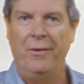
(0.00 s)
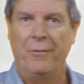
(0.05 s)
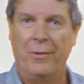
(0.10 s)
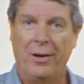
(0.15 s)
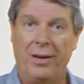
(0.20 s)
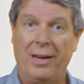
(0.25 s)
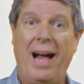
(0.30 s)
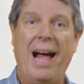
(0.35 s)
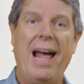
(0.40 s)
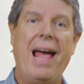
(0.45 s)

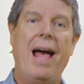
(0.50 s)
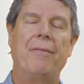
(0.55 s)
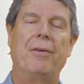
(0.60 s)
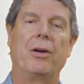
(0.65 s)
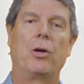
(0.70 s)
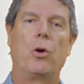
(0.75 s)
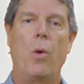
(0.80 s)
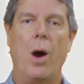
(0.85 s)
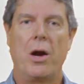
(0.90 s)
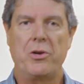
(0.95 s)
Well, I have
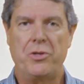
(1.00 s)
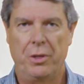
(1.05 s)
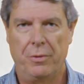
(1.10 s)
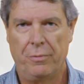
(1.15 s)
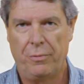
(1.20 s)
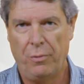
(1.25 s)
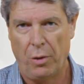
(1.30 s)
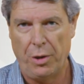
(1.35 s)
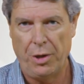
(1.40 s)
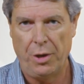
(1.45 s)
a question
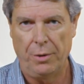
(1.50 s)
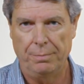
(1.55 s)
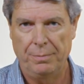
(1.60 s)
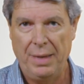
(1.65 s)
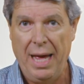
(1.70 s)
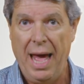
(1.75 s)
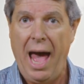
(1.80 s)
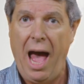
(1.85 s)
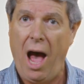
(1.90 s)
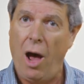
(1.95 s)
for you.
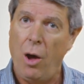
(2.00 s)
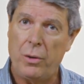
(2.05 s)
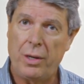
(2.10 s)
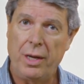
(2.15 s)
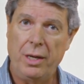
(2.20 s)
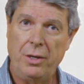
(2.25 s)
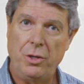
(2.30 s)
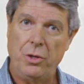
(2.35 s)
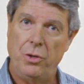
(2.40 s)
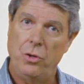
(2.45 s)
How
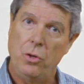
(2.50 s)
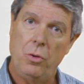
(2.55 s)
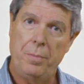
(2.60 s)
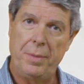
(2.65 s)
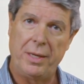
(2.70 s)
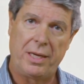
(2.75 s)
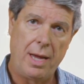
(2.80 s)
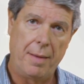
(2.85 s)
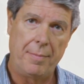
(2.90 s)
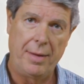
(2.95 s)
can you
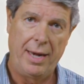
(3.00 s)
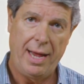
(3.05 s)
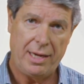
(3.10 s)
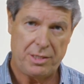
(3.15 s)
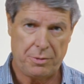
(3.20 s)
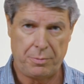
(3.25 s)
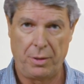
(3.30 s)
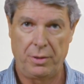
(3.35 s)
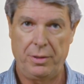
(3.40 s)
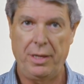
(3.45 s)
become an
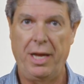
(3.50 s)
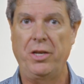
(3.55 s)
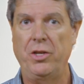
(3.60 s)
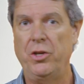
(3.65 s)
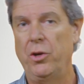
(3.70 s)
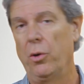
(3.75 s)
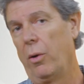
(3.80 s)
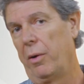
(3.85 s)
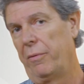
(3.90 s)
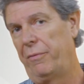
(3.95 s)
expert in
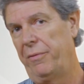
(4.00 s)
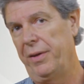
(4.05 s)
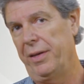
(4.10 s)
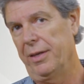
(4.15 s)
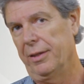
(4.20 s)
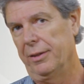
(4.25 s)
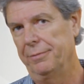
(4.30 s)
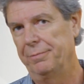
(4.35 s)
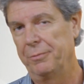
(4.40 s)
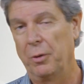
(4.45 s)
your
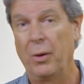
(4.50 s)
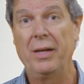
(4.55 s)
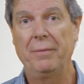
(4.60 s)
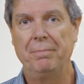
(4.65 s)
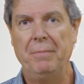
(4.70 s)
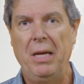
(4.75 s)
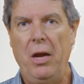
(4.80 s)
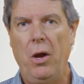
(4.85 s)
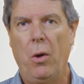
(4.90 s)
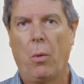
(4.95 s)
field?
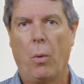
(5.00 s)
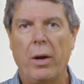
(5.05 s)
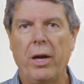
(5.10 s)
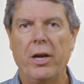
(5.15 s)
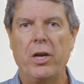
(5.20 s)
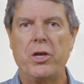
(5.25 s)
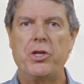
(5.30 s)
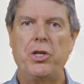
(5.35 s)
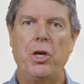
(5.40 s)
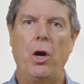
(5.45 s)
Well, we're
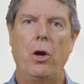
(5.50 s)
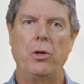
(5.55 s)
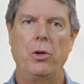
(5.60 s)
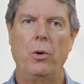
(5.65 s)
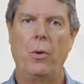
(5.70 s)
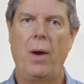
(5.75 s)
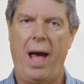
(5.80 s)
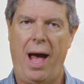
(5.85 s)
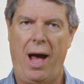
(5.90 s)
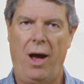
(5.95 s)
going to show
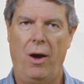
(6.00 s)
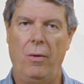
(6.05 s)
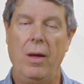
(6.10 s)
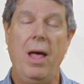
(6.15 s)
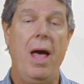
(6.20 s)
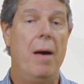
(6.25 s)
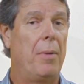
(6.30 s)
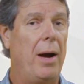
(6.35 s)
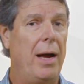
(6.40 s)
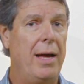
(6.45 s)
you how
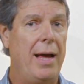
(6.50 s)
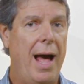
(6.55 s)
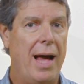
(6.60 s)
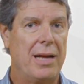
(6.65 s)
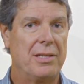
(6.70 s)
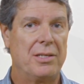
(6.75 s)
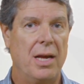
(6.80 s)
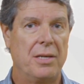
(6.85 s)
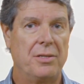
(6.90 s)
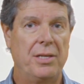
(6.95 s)
by
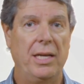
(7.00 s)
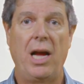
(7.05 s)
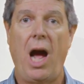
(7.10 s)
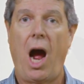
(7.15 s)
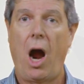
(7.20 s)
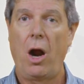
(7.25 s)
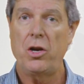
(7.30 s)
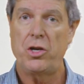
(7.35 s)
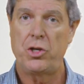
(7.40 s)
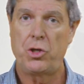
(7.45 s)
accessing
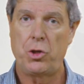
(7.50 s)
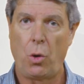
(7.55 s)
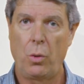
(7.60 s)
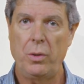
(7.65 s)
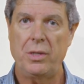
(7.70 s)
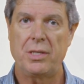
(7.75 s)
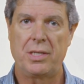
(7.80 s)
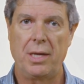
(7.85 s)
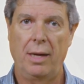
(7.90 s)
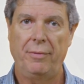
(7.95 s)
our
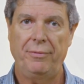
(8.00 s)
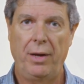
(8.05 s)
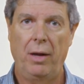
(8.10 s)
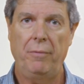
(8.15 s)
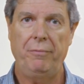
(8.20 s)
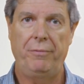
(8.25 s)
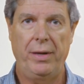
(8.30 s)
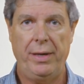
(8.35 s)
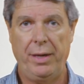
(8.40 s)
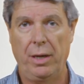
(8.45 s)
short
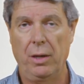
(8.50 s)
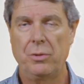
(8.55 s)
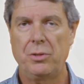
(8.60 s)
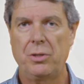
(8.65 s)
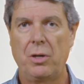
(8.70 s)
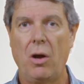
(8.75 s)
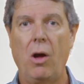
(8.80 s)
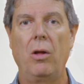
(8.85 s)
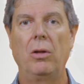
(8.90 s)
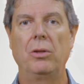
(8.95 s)
self-help
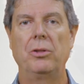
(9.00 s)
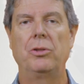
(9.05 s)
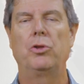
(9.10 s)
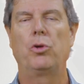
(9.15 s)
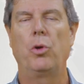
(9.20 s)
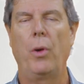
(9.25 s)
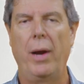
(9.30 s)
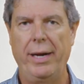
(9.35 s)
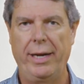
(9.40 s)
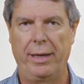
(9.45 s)
videos called
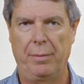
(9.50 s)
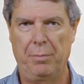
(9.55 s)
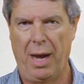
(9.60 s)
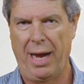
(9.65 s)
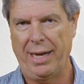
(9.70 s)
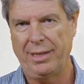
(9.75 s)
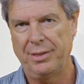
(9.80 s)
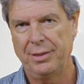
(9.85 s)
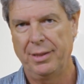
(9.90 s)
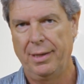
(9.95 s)
Training
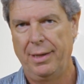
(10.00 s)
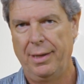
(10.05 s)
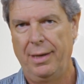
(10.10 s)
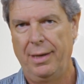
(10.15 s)
Bytes.